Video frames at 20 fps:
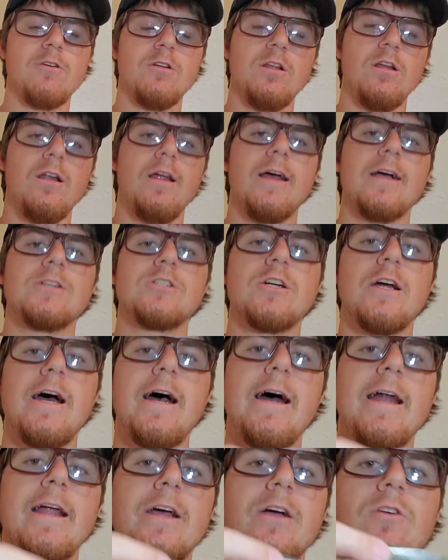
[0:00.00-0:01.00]
a little extra
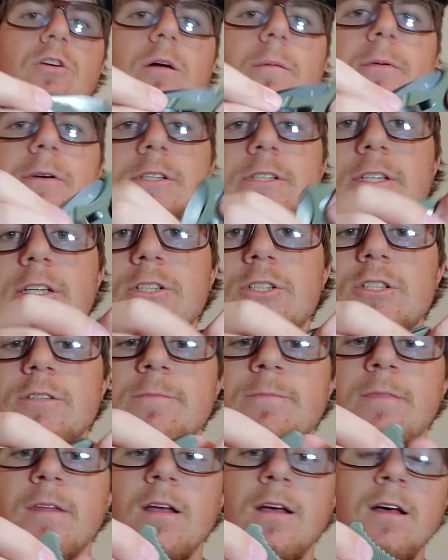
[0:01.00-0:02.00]
added grip
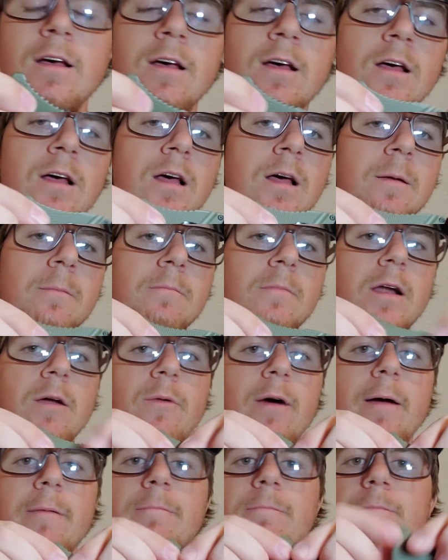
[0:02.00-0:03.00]
extension. But
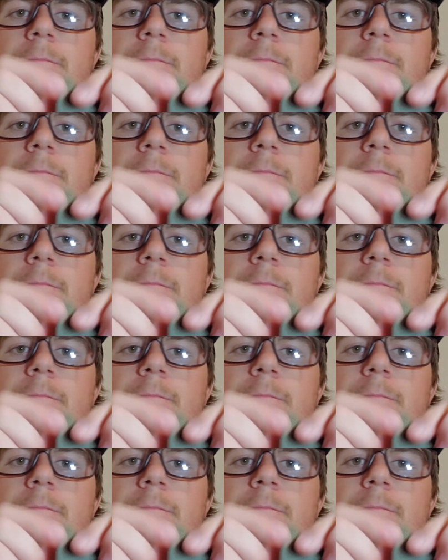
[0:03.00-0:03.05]
anyway,